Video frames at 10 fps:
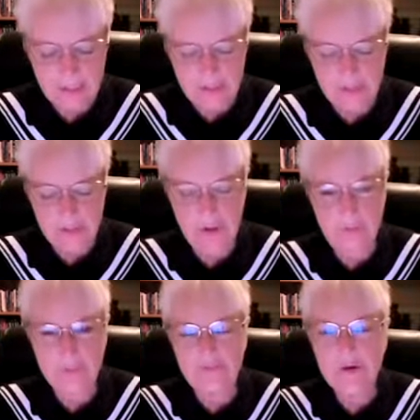
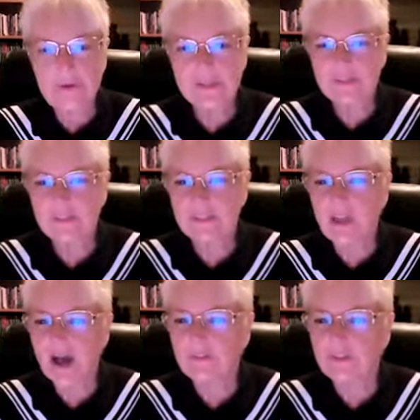So the focus of this
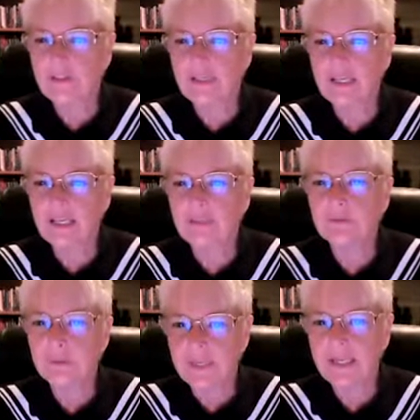conference
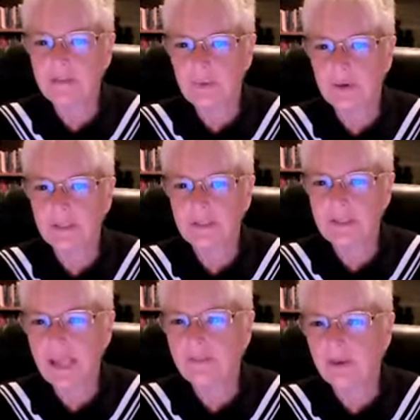is really
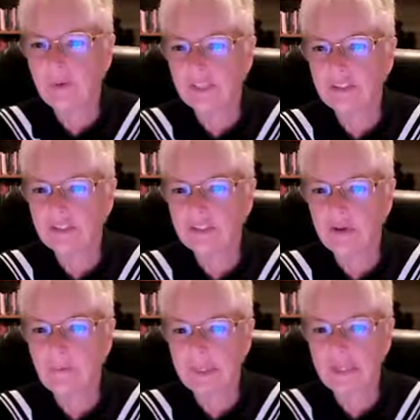important, and the questions that
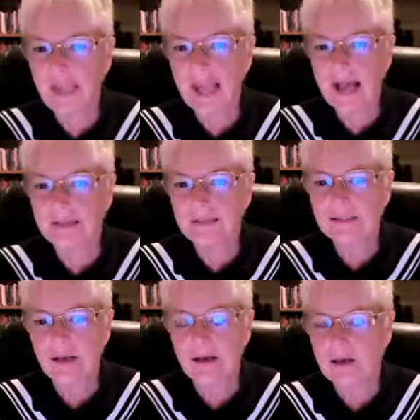are being
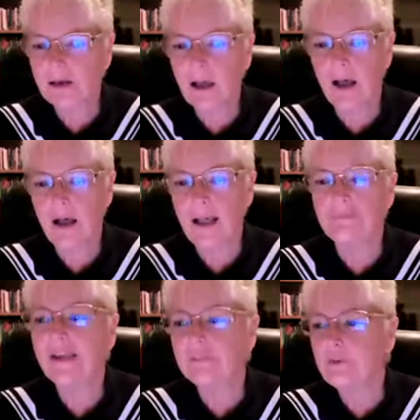asked
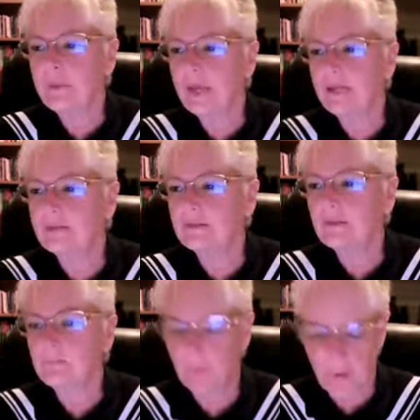have never been
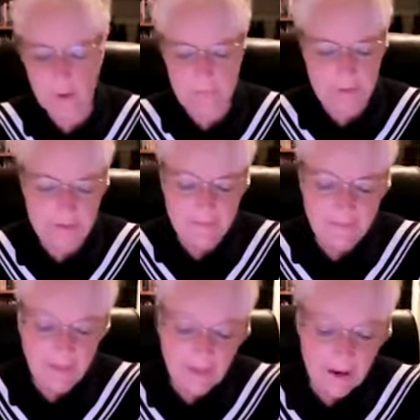more pertinent
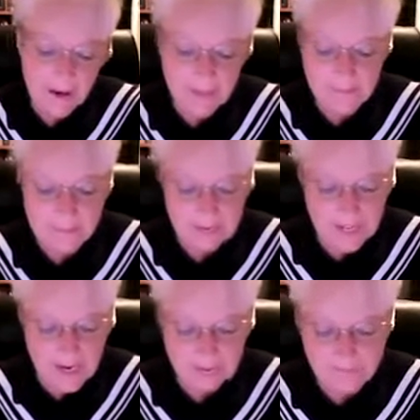than they are today.